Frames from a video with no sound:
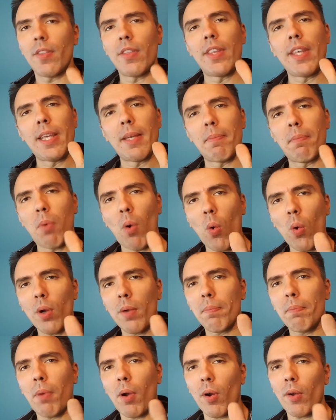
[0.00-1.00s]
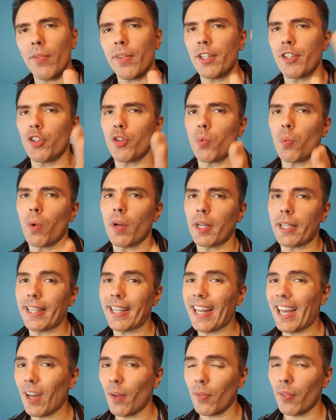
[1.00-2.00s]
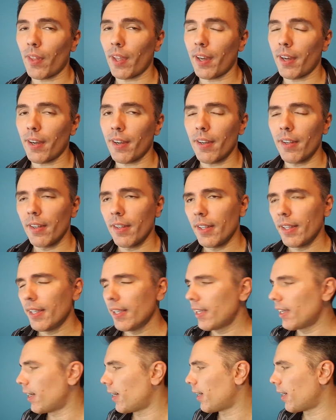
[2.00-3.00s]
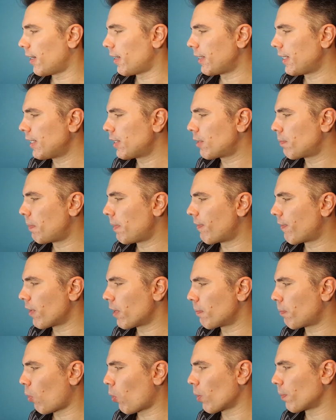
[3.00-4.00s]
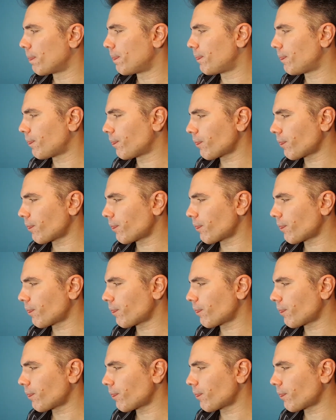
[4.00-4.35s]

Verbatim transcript: the important part that you want to get out there. It needs to be very important.